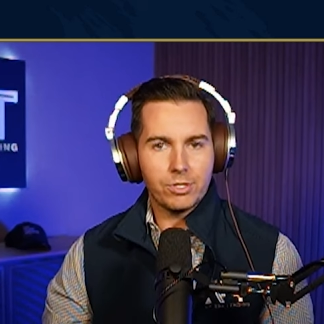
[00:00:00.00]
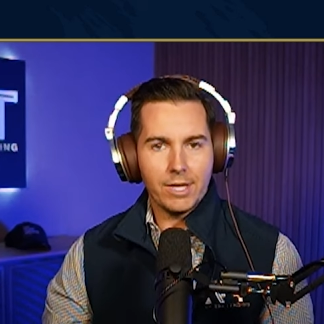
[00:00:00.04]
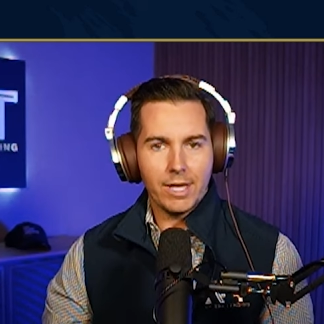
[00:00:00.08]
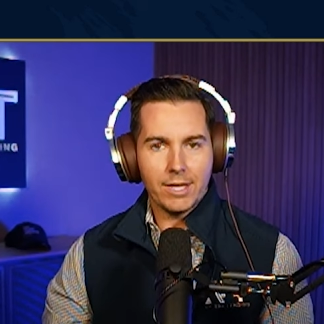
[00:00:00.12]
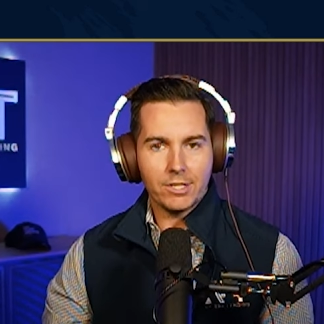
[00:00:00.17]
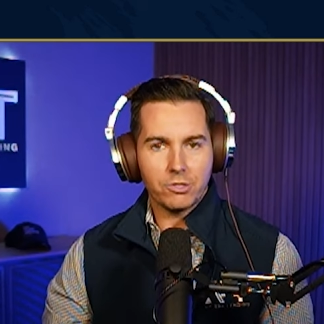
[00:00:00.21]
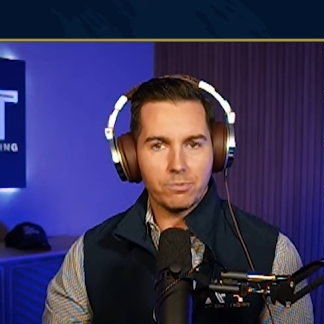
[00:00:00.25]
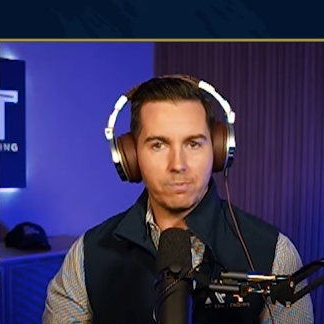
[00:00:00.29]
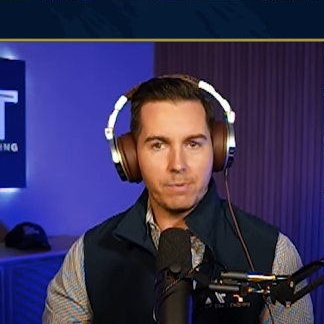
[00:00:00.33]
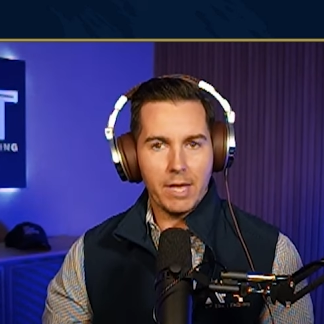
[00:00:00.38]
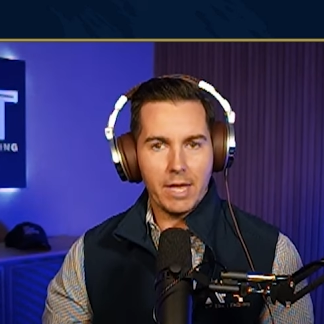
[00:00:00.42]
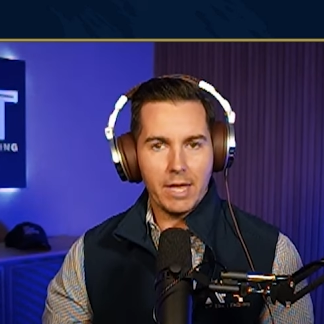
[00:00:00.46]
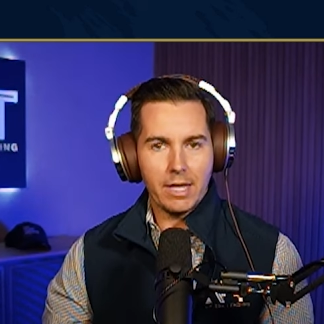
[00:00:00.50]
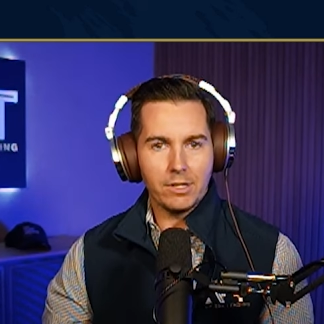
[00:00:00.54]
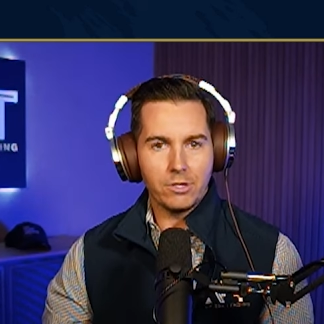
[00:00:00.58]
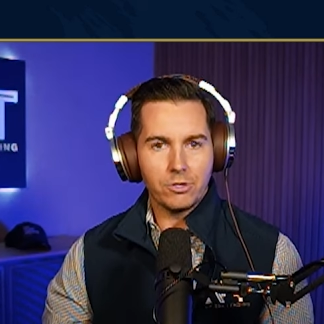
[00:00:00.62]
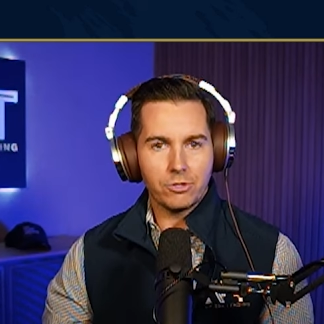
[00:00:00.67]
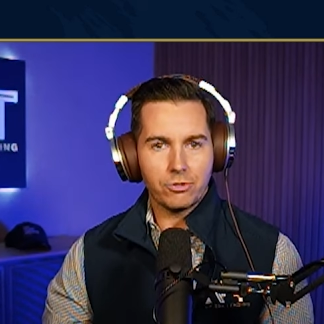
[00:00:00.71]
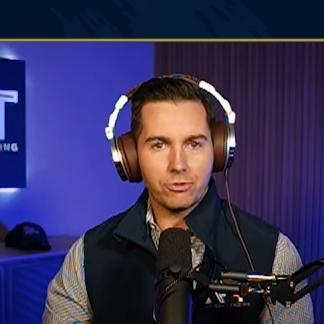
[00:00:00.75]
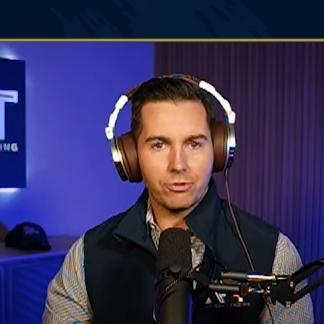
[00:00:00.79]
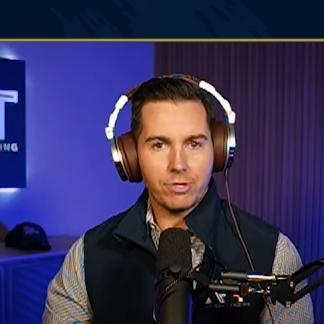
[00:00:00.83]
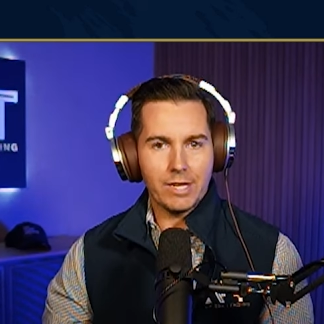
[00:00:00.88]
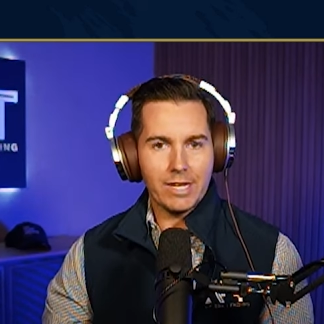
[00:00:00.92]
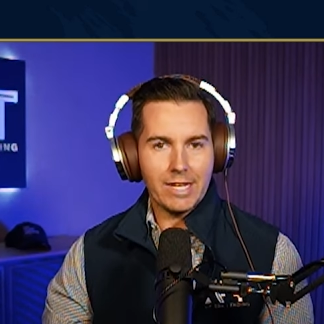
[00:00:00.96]
the SBA
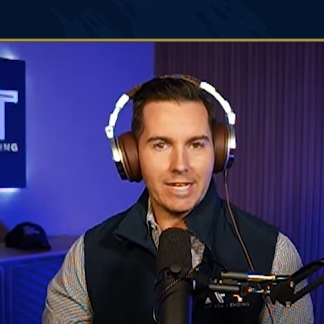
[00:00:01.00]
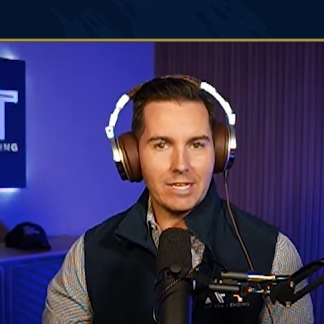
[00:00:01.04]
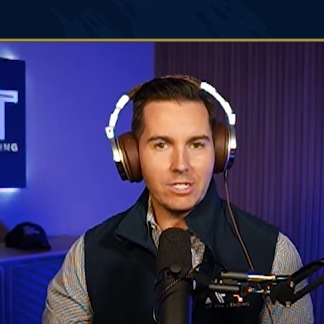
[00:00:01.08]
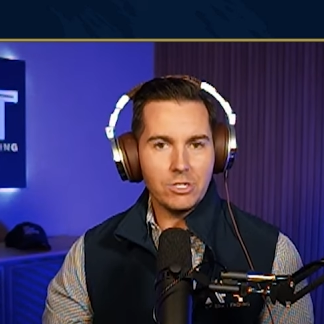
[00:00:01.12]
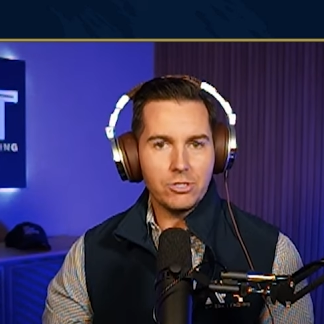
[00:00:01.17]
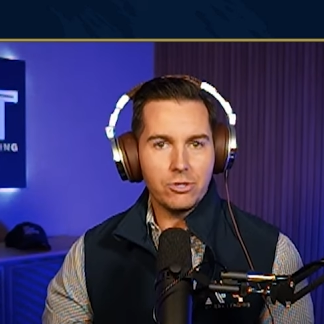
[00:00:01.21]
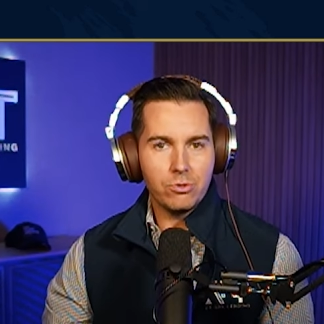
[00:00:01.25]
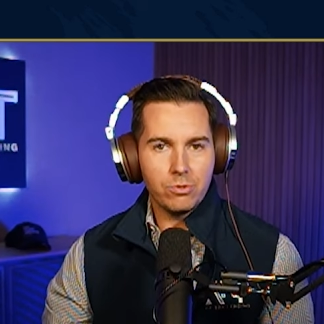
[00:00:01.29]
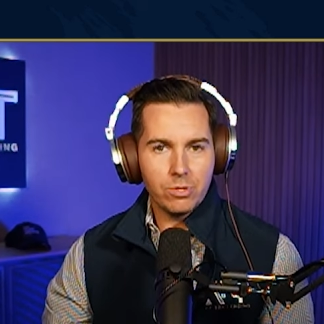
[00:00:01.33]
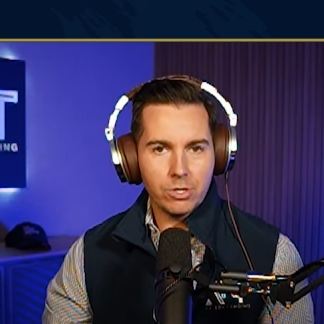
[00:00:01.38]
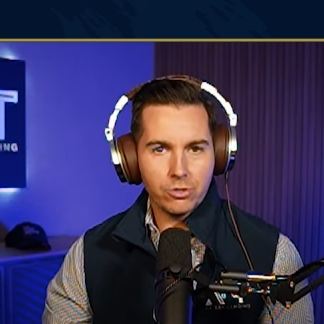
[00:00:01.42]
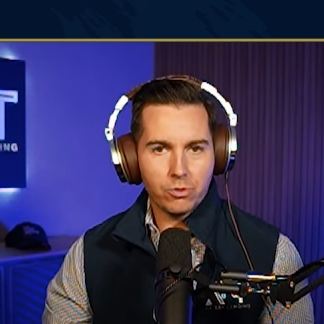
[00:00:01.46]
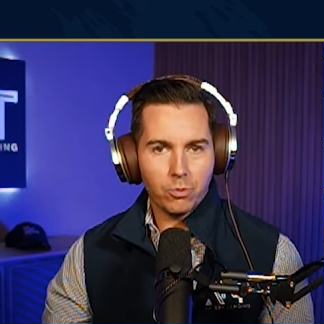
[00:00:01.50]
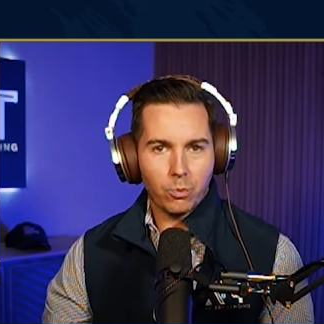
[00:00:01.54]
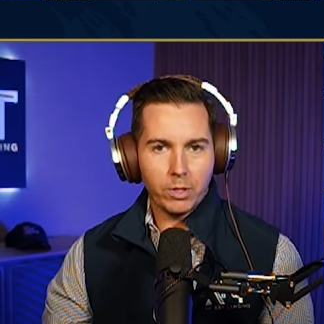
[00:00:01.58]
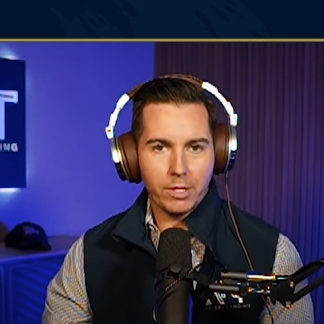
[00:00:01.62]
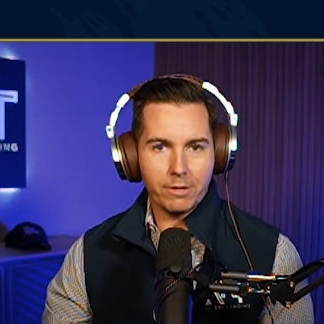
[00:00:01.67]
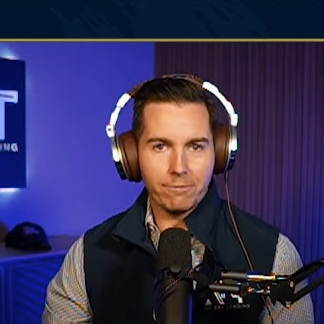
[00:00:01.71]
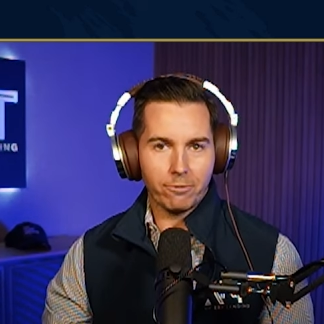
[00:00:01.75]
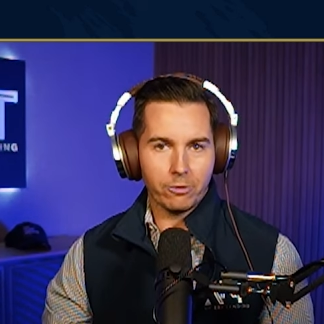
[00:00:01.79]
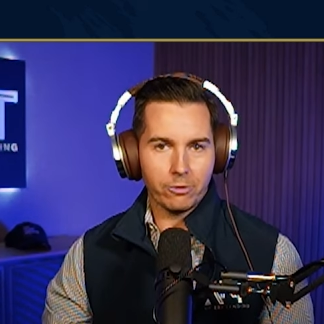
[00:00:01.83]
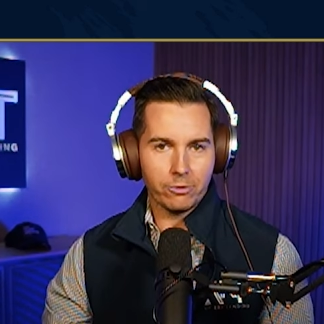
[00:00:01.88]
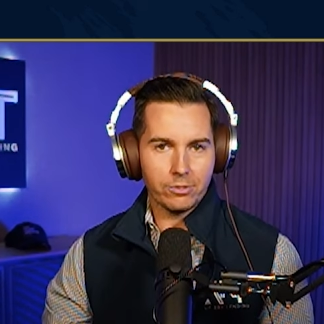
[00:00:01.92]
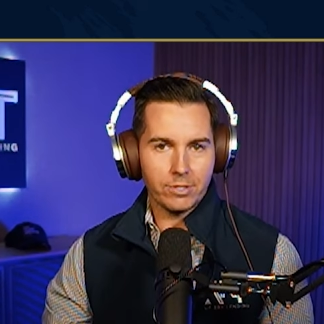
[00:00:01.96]
industry into the
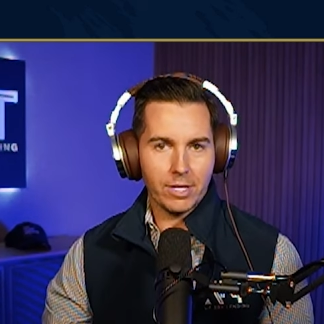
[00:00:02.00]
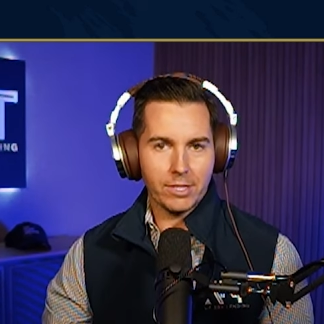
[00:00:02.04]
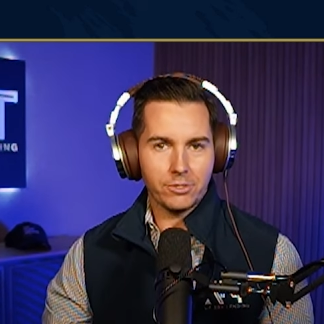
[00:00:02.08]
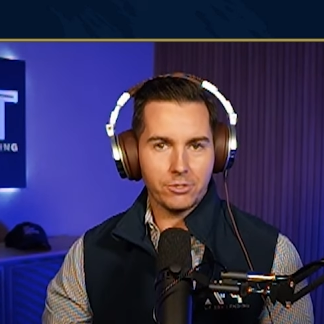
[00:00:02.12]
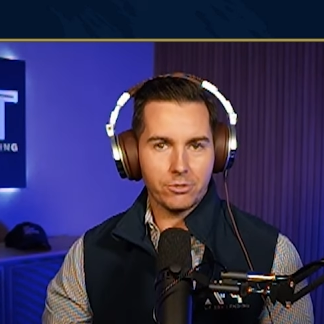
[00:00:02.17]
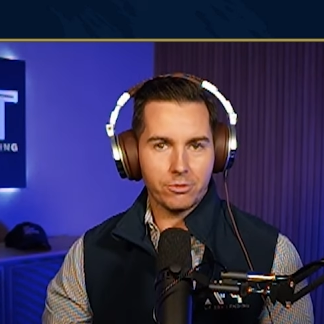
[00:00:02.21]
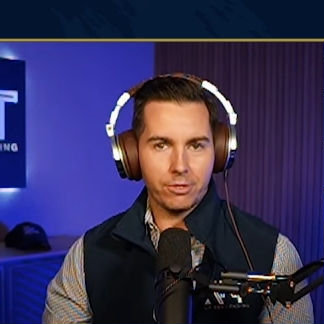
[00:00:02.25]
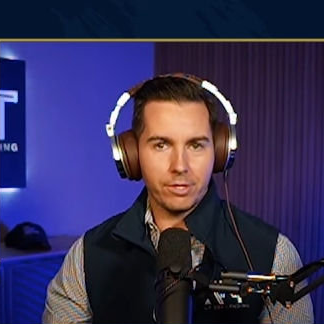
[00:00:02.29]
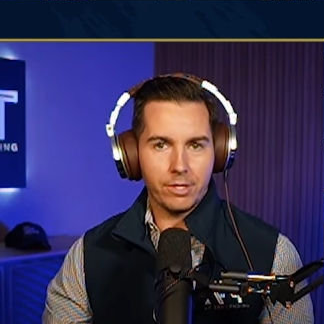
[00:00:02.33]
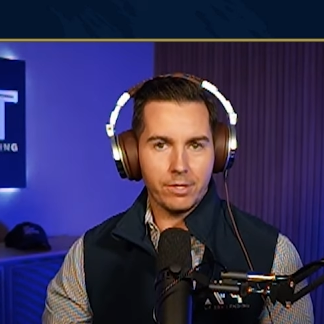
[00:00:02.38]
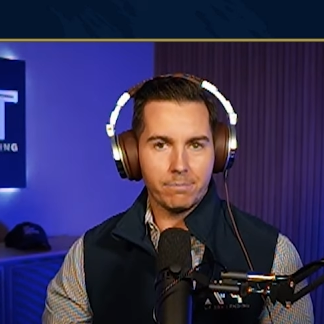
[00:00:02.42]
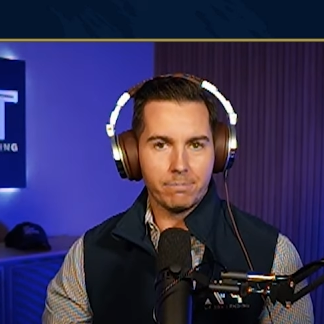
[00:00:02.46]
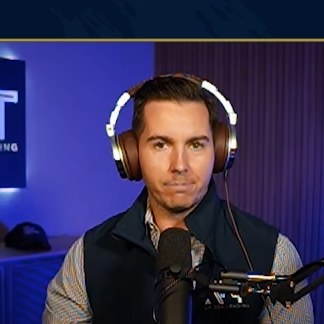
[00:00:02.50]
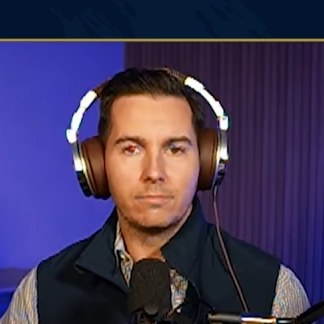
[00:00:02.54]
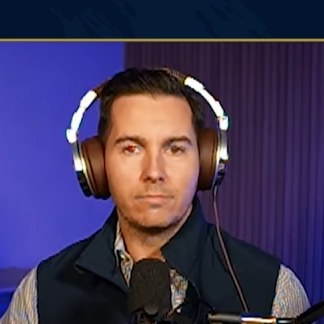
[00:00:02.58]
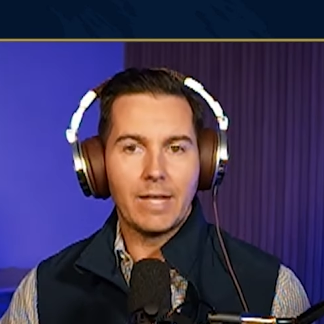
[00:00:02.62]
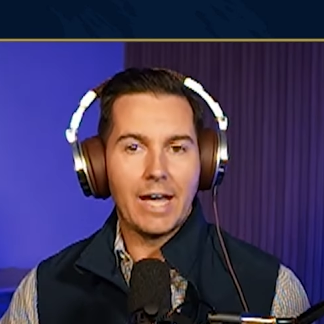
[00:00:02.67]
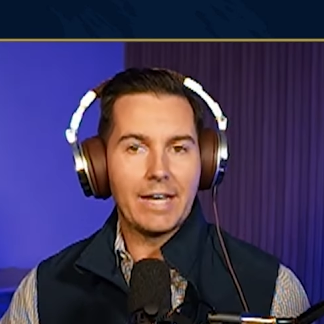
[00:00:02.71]
21st century.